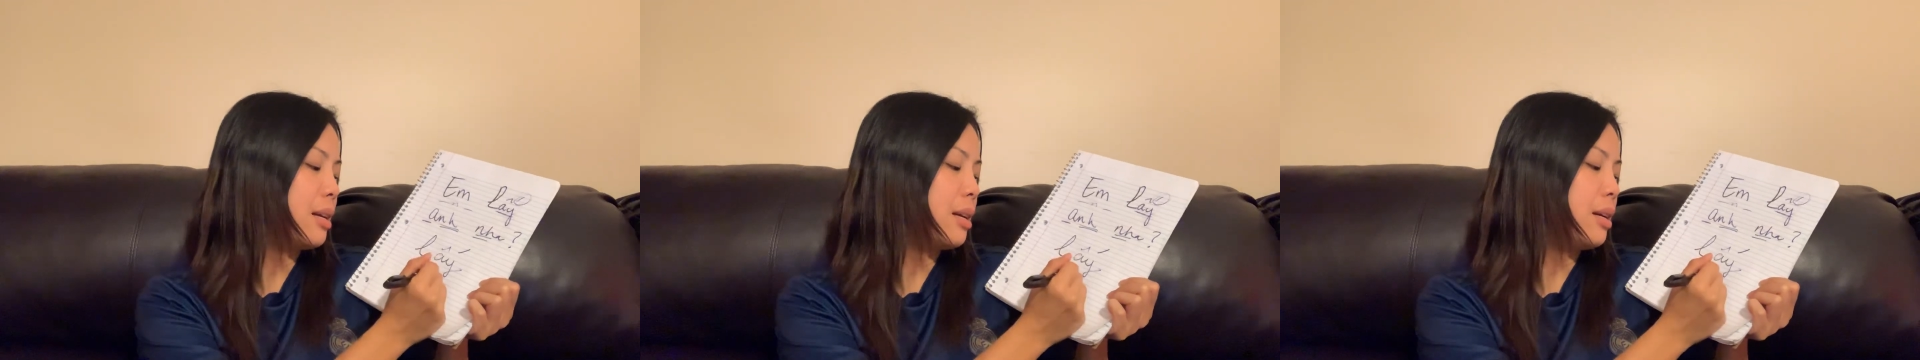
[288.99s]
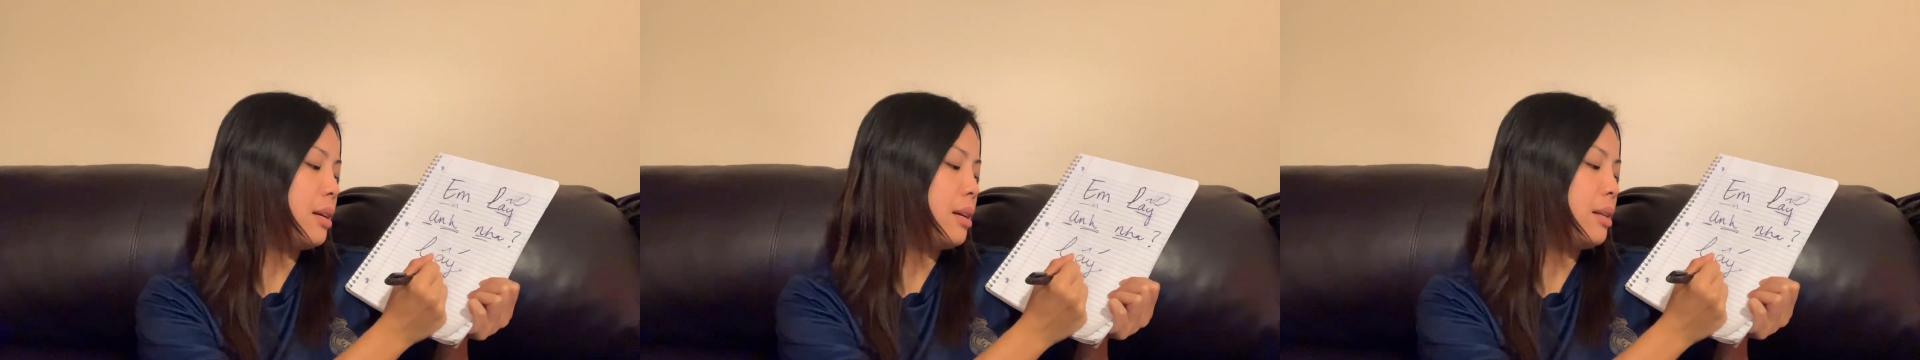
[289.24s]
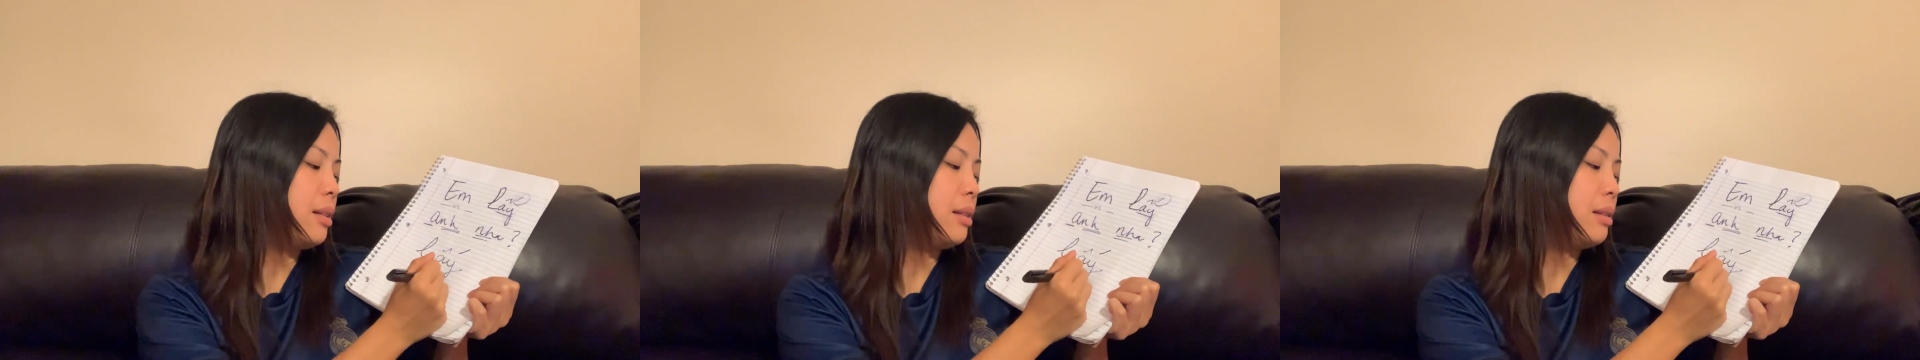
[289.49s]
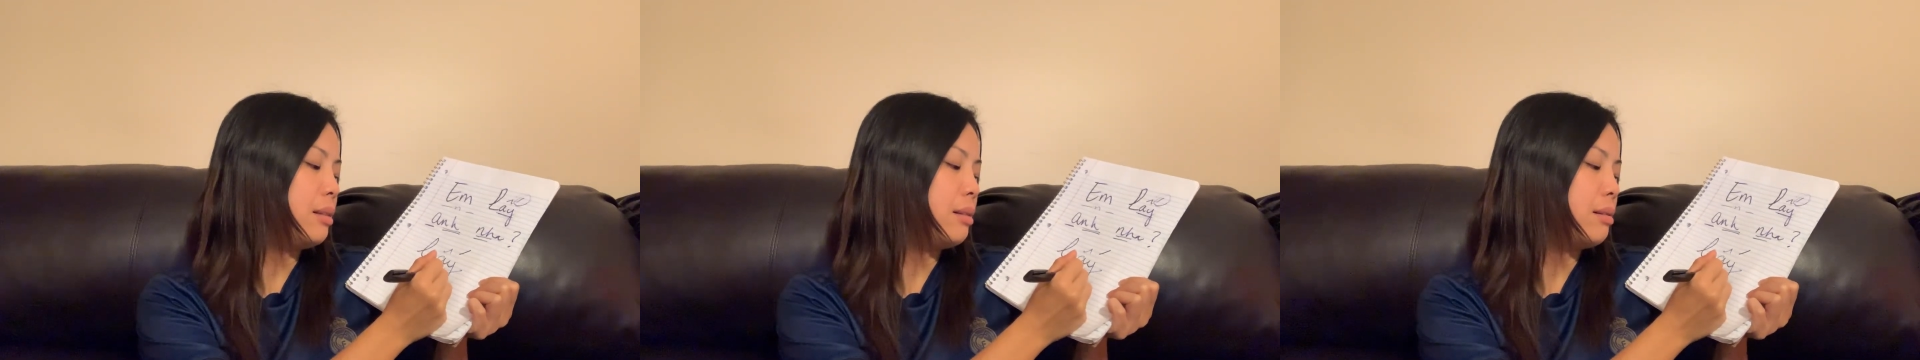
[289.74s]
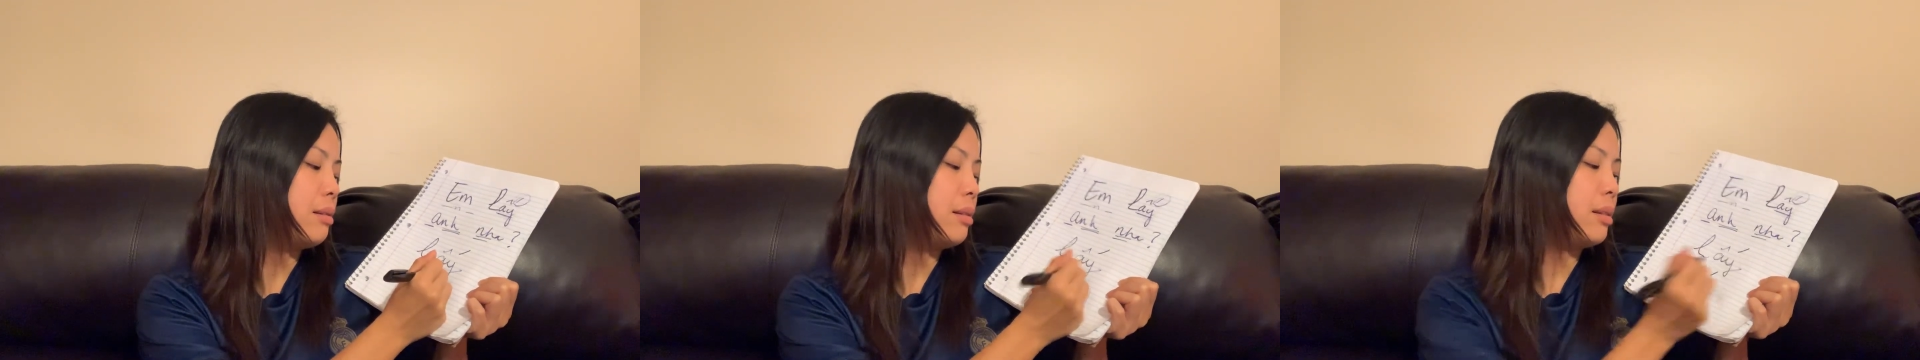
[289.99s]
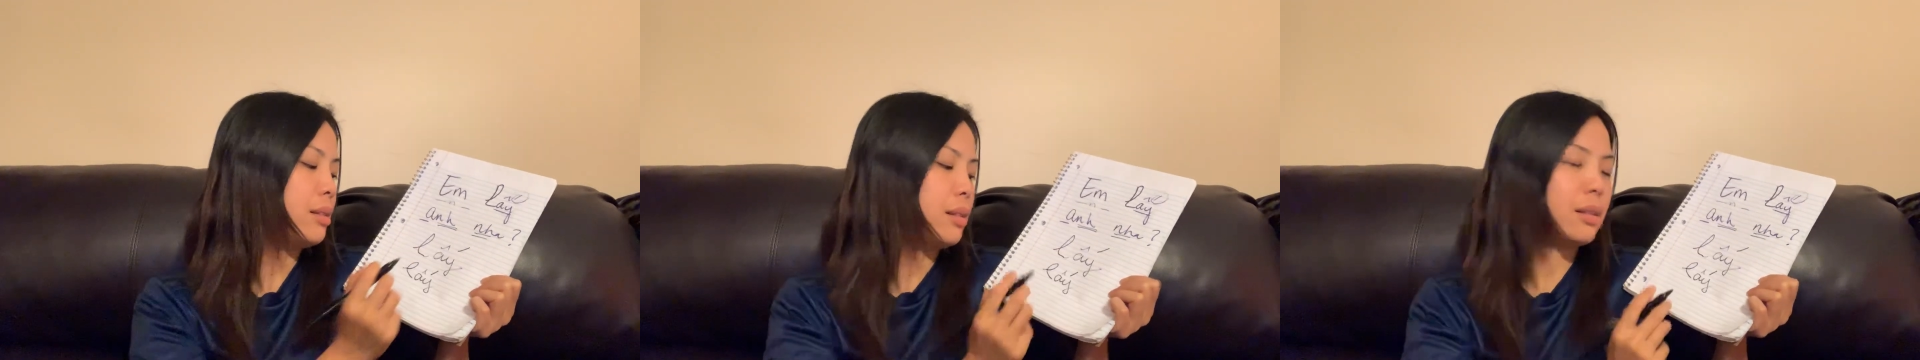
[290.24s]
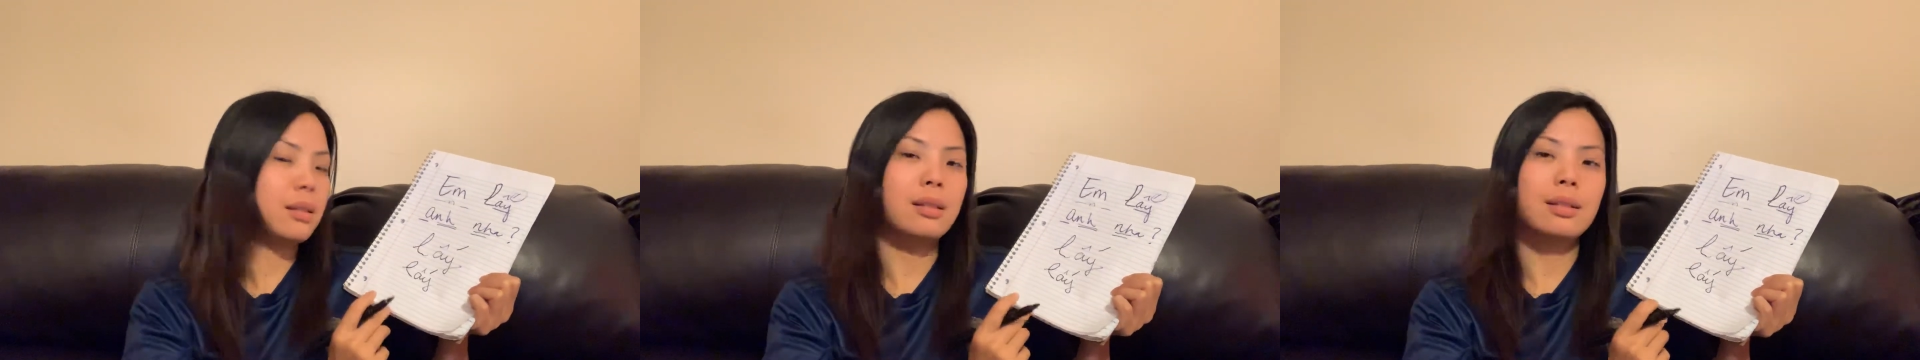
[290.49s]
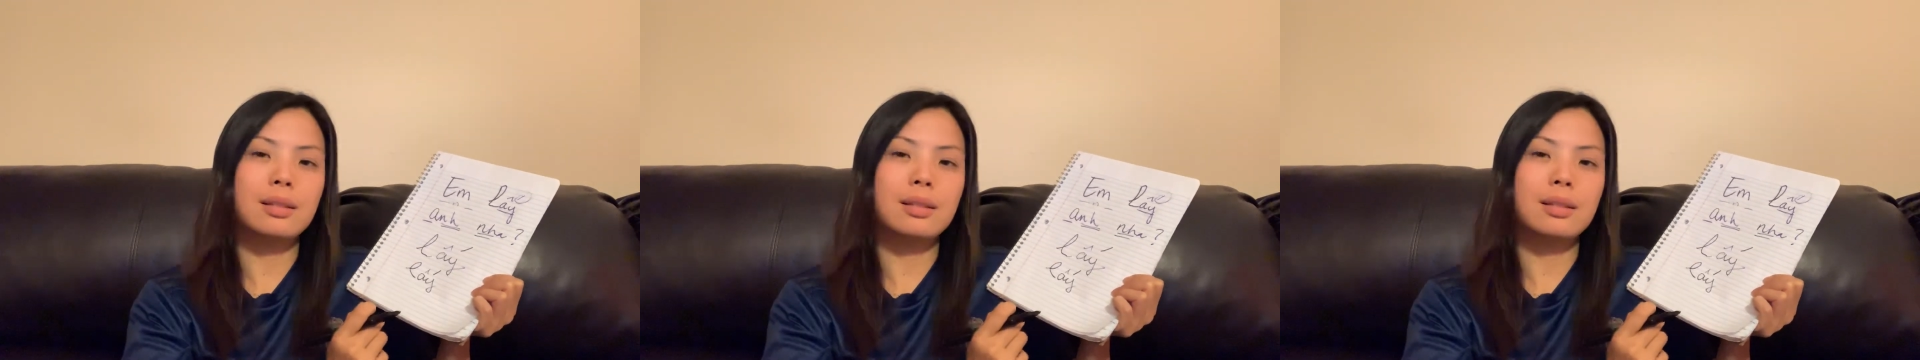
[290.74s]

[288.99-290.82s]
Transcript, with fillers: And this is